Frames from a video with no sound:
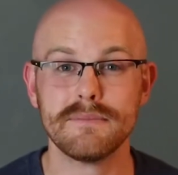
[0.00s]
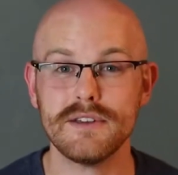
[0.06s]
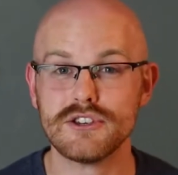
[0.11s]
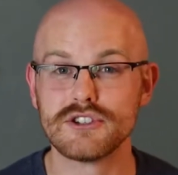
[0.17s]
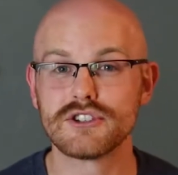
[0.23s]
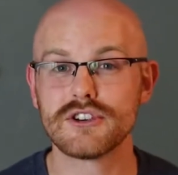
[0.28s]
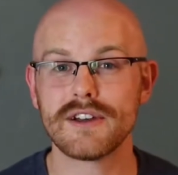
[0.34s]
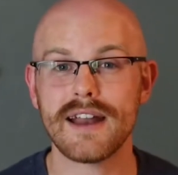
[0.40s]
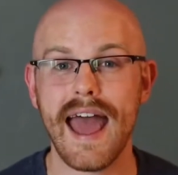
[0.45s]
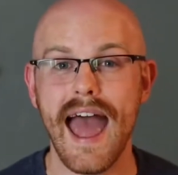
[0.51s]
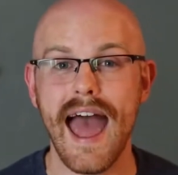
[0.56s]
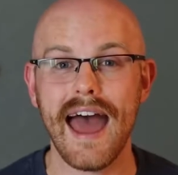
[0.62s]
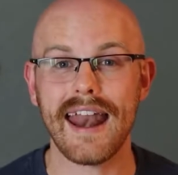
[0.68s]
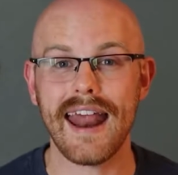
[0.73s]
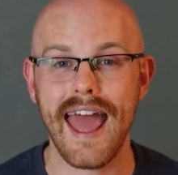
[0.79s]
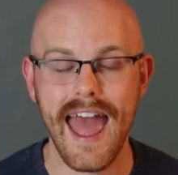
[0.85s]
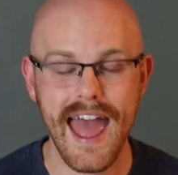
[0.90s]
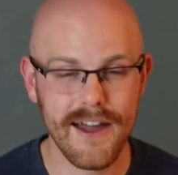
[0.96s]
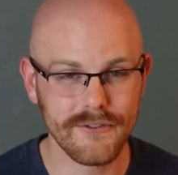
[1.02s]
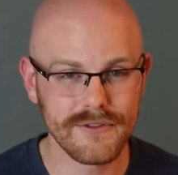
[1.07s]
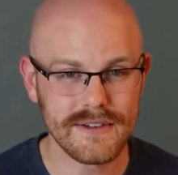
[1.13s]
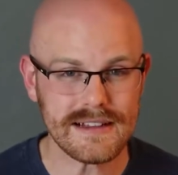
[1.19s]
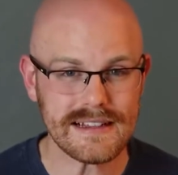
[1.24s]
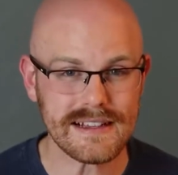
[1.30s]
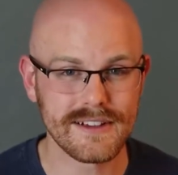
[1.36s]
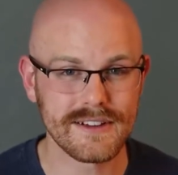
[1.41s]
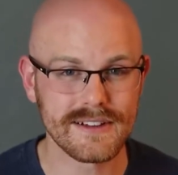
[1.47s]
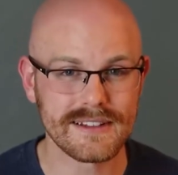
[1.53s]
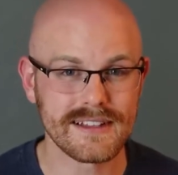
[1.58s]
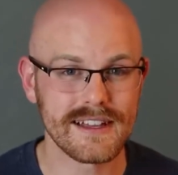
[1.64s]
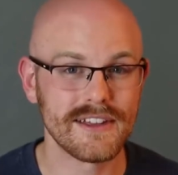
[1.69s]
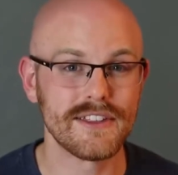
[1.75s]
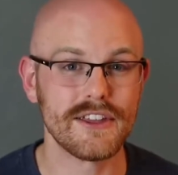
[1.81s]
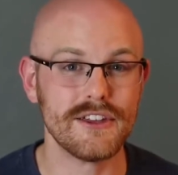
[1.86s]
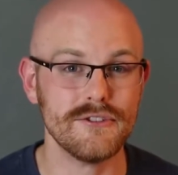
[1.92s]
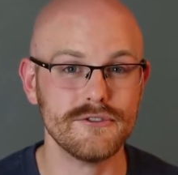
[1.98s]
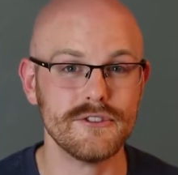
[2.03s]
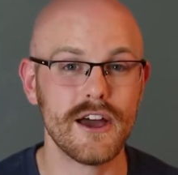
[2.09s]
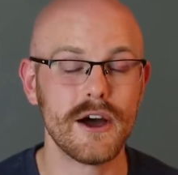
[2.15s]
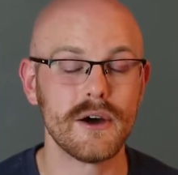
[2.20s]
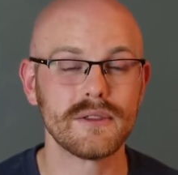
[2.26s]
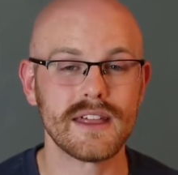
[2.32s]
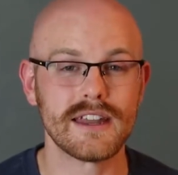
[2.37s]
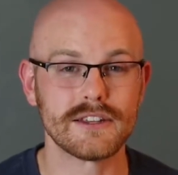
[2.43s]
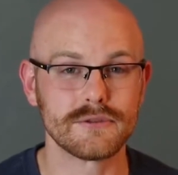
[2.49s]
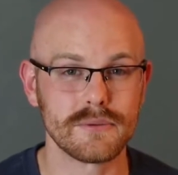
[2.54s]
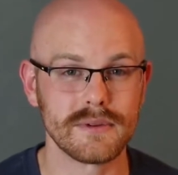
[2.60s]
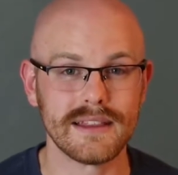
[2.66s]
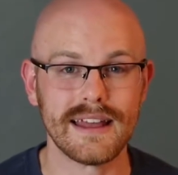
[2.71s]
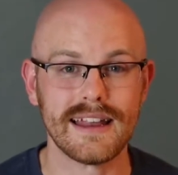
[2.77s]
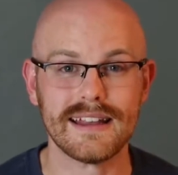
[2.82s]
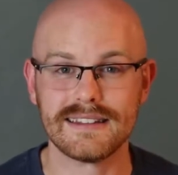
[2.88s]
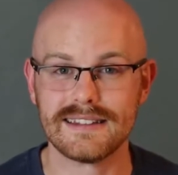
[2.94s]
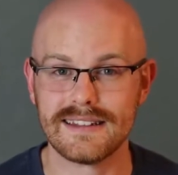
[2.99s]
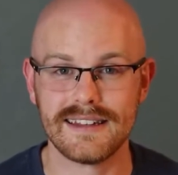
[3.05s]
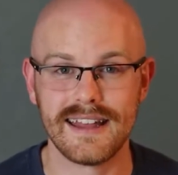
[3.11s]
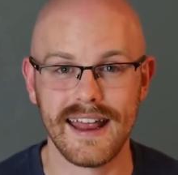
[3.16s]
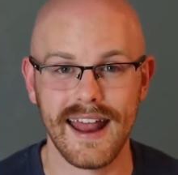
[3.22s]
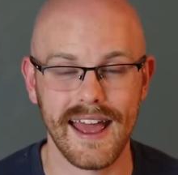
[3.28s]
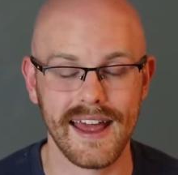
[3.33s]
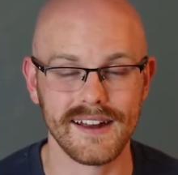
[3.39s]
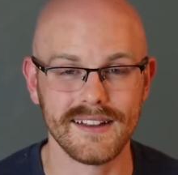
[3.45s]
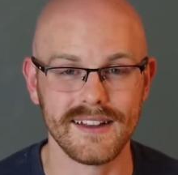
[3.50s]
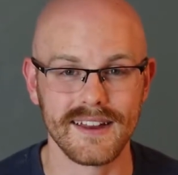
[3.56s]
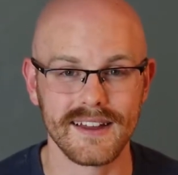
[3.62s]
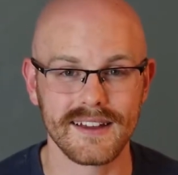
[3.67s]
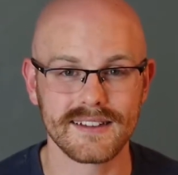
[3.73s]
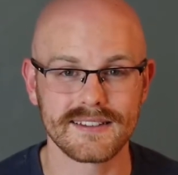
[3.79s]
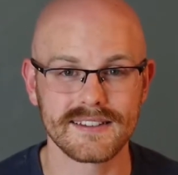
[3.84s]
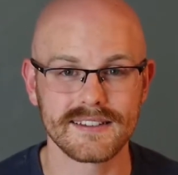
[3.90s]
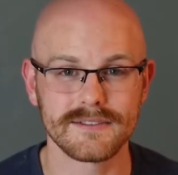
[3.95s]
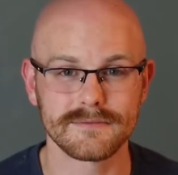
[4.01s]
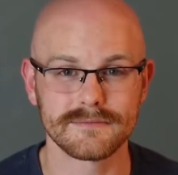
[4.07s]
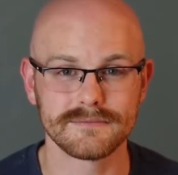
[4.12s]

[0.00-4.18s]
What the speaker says: be sure to add every single skill that you know that is related to data analytics.